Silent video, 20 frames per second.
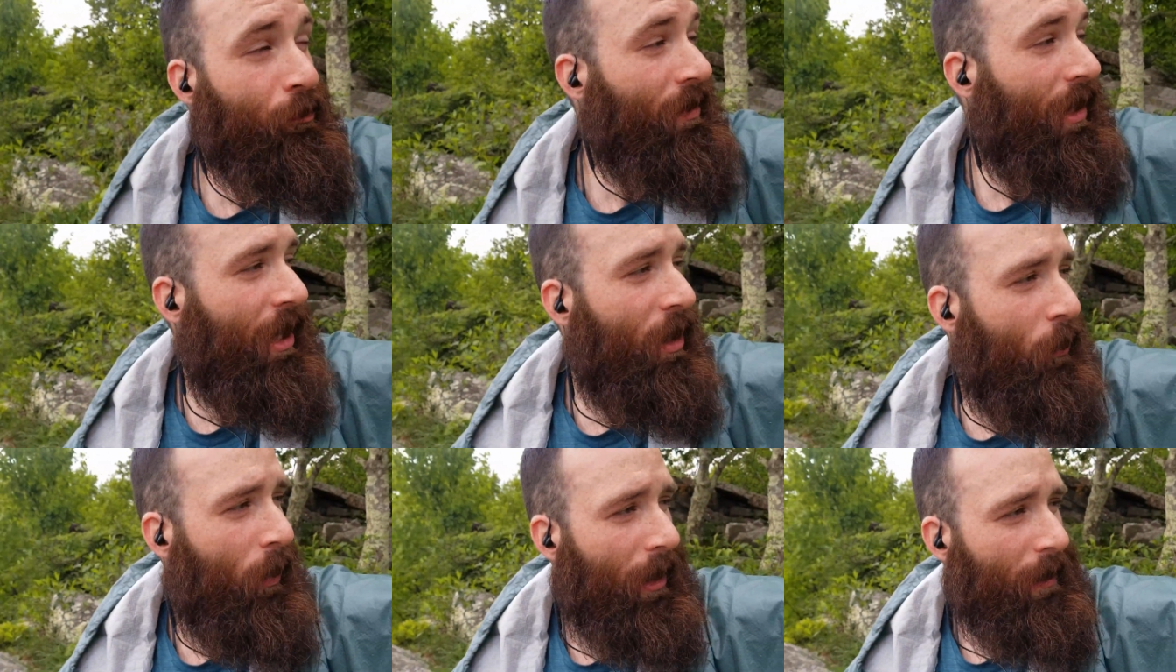
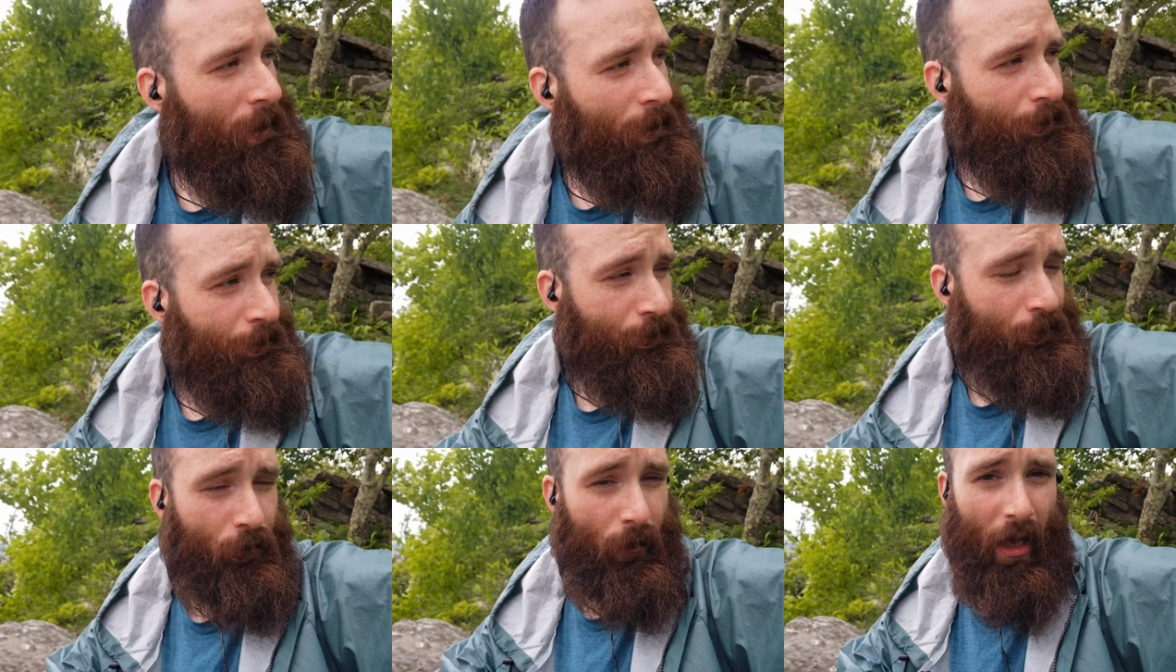Anyway,
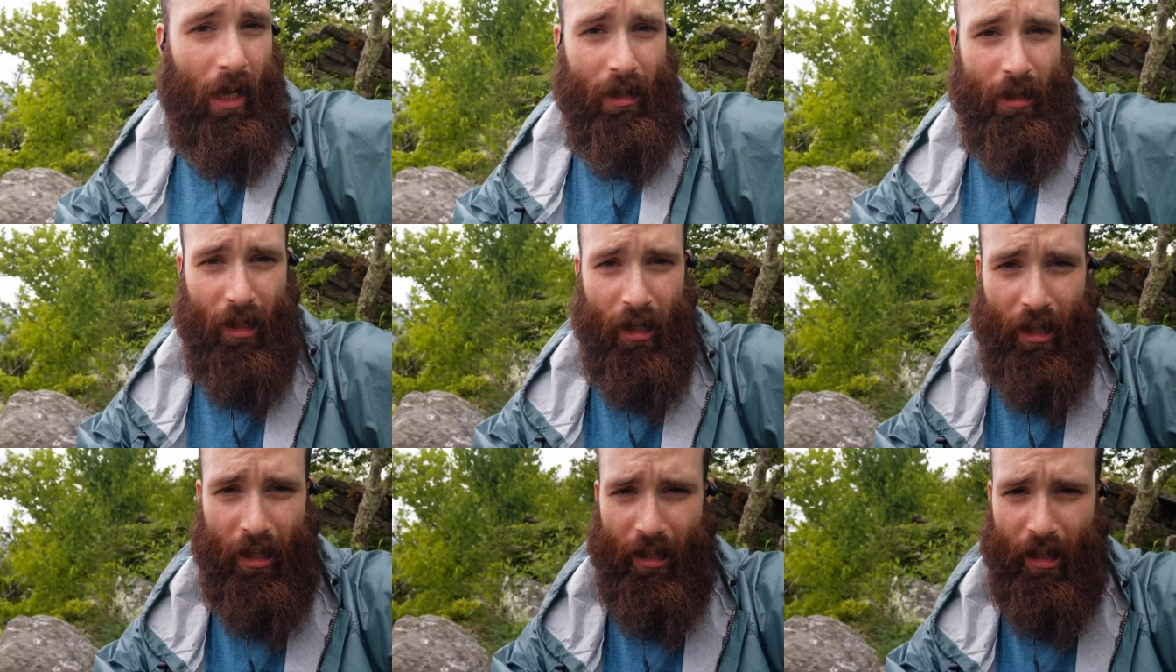I
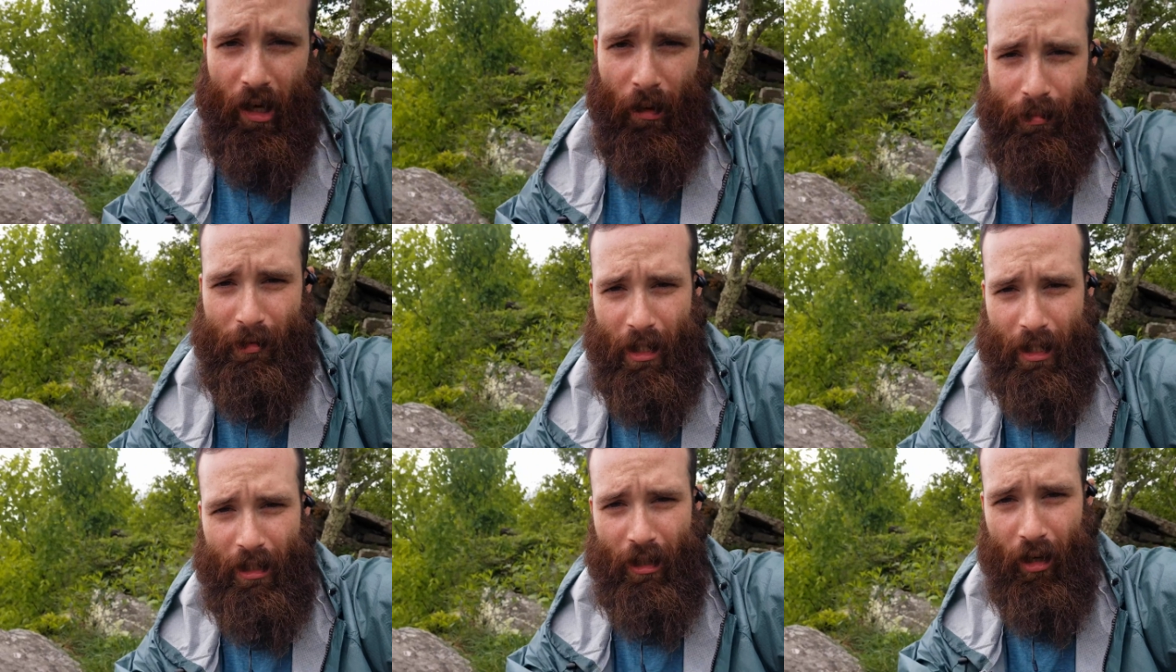thought I'd
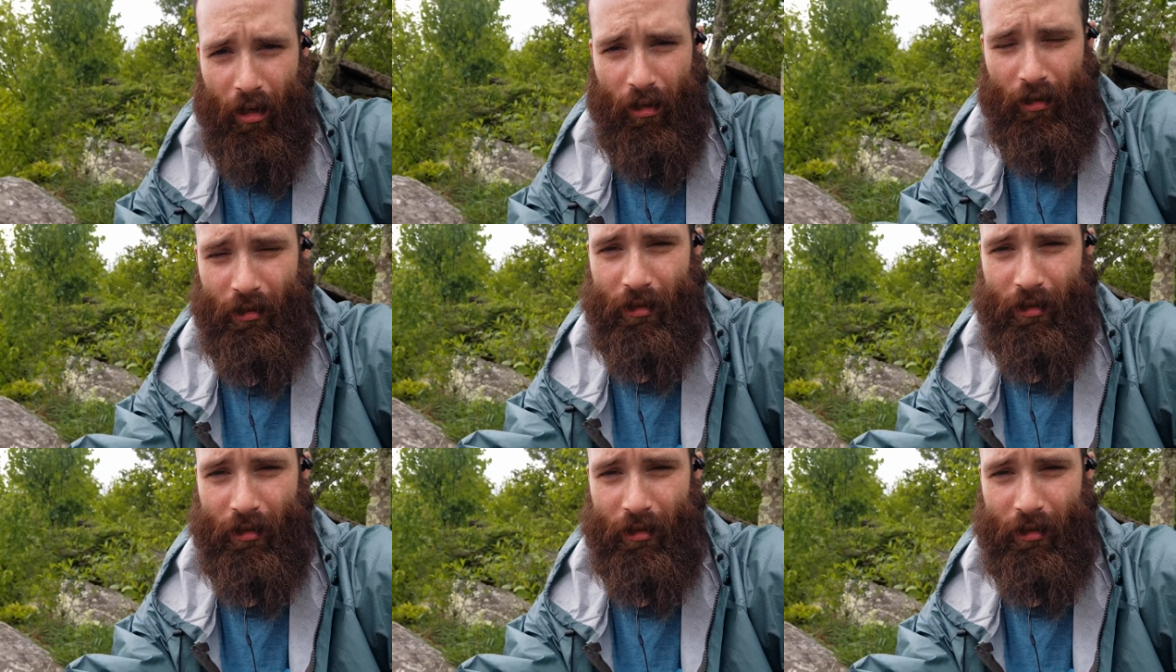update y'all.